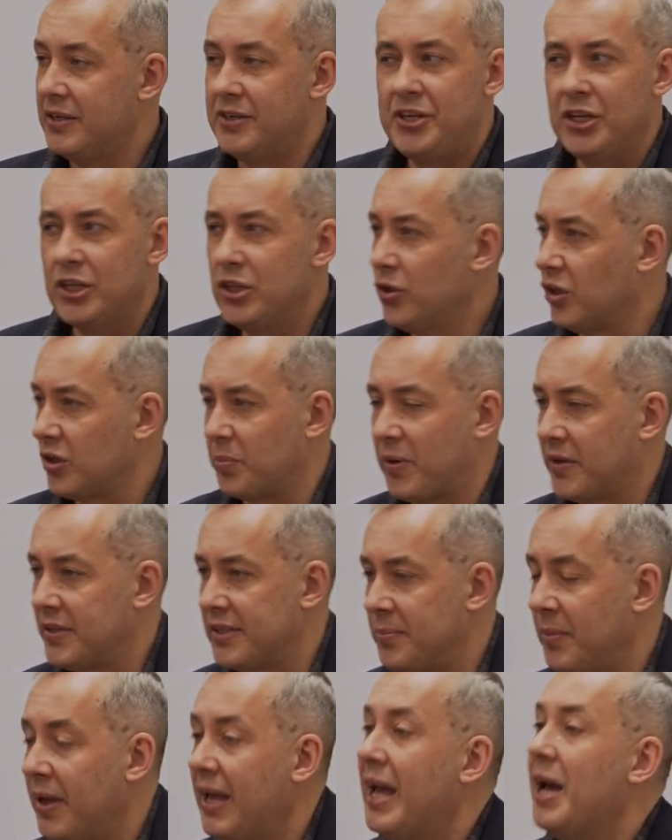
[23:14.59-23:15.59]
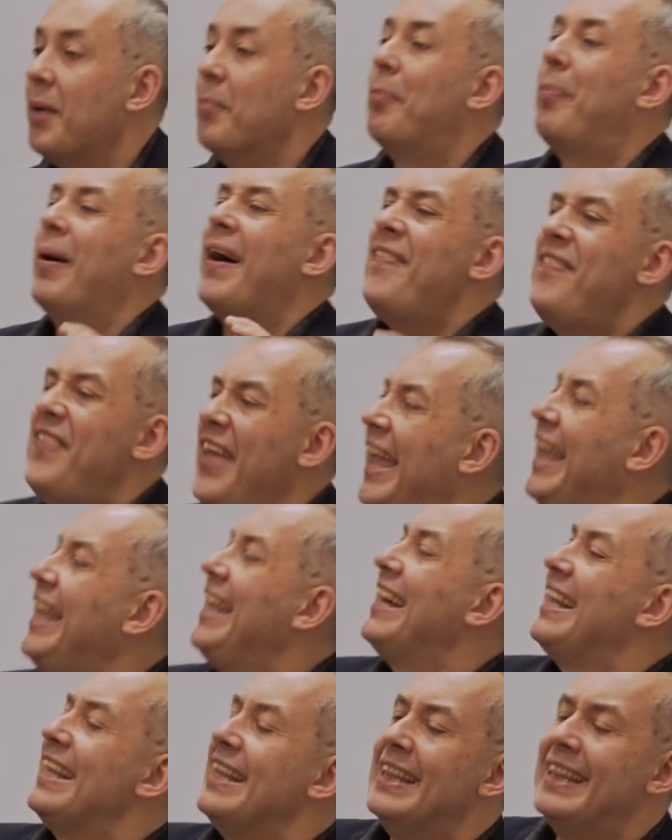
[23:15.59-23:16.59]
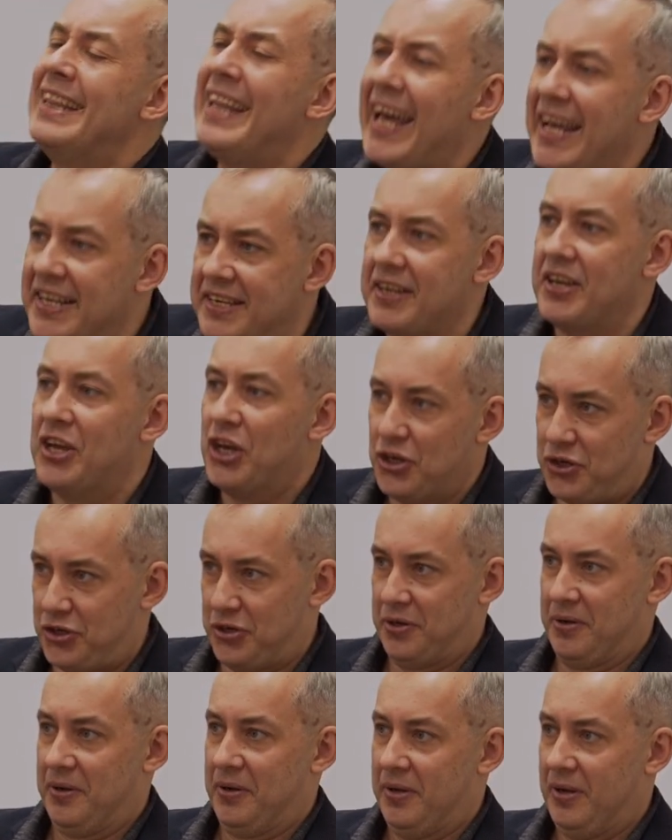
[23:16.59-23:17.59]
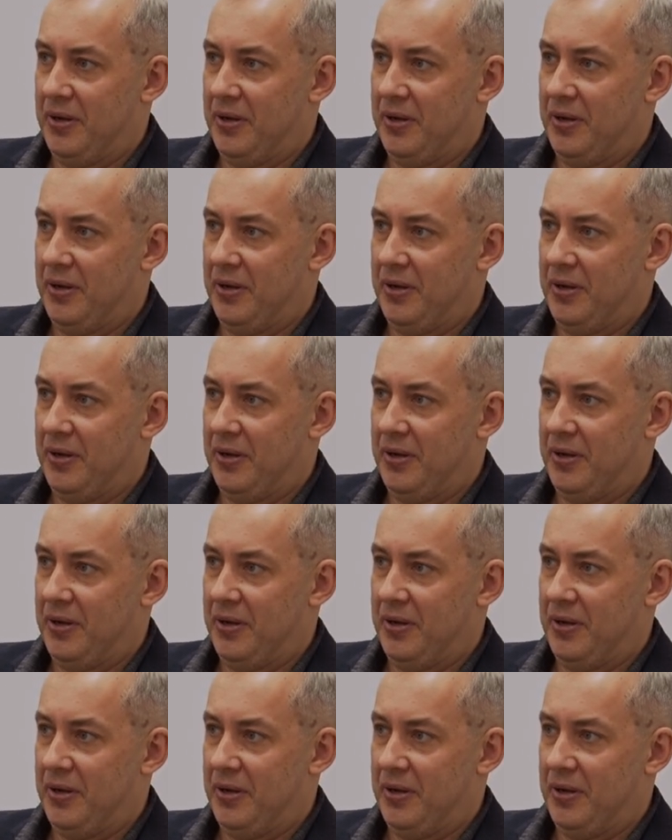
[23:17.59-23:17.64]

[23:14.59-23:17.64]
Did not participate, but they let it.